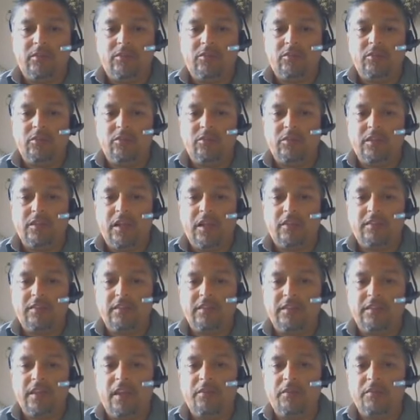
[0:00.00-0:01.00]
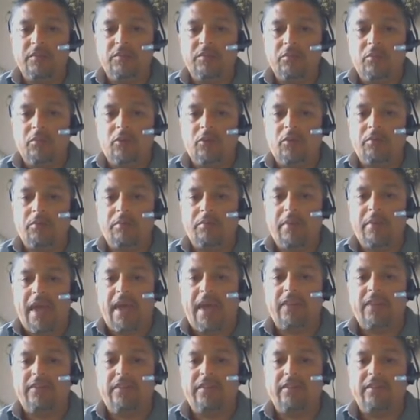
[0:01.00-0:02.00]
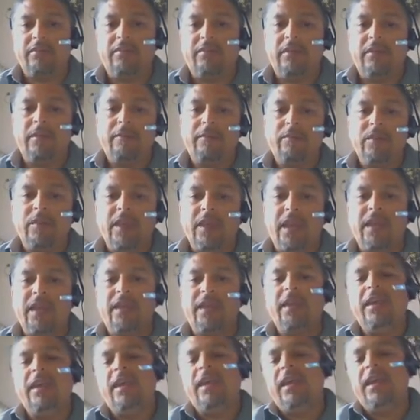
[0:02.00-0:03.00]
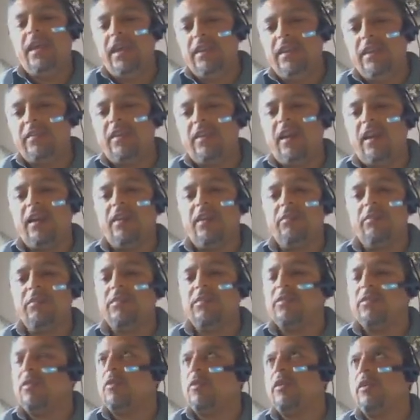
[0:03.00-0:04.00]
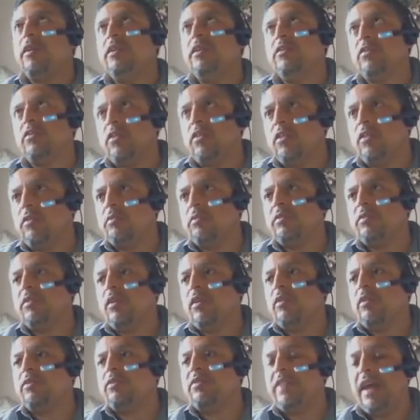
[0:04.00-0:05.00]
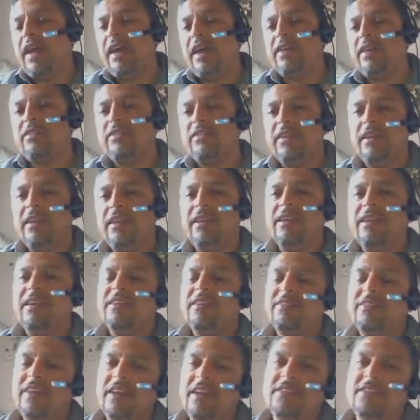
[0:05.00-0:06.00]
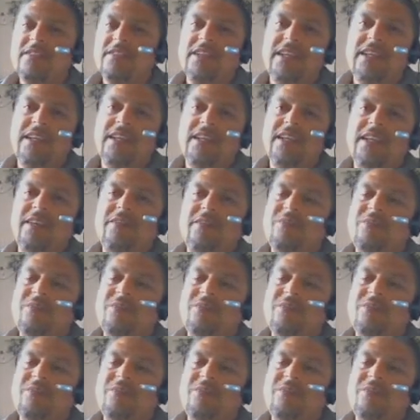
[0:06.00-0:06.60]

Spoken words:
2,000 times more massive. Okay, in times or in terms of size, it's actually